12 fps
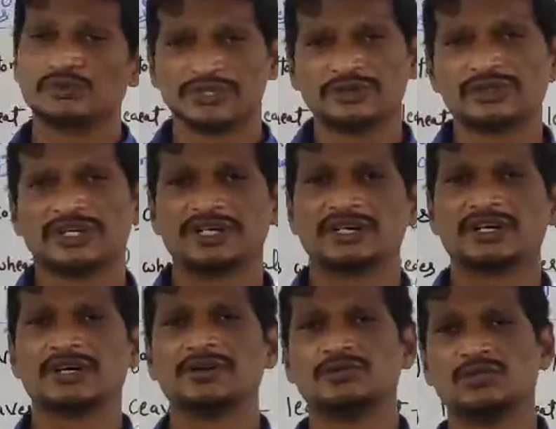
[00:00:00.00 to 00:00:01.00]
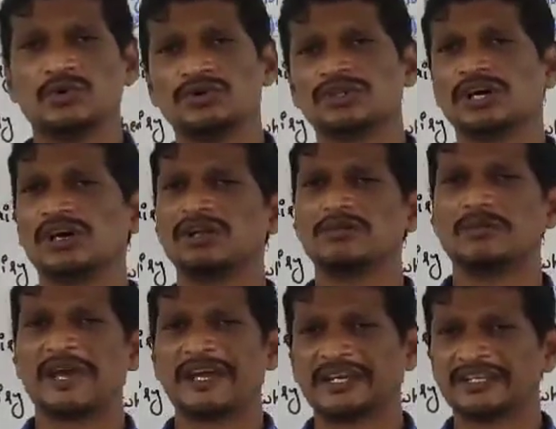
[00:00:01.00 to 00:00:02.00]
We know the moong dal
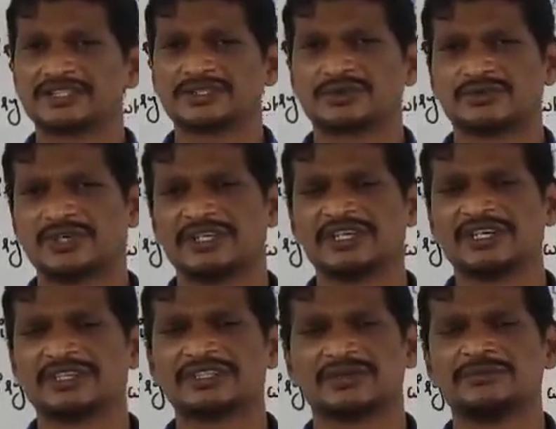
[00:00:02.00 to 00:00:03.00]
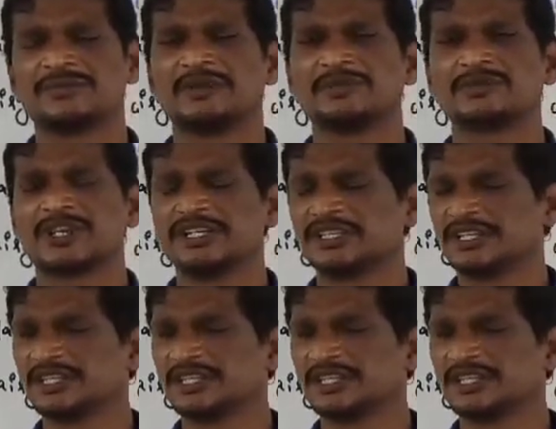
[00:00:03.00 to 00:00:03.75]
packets we are eating sometimes, right?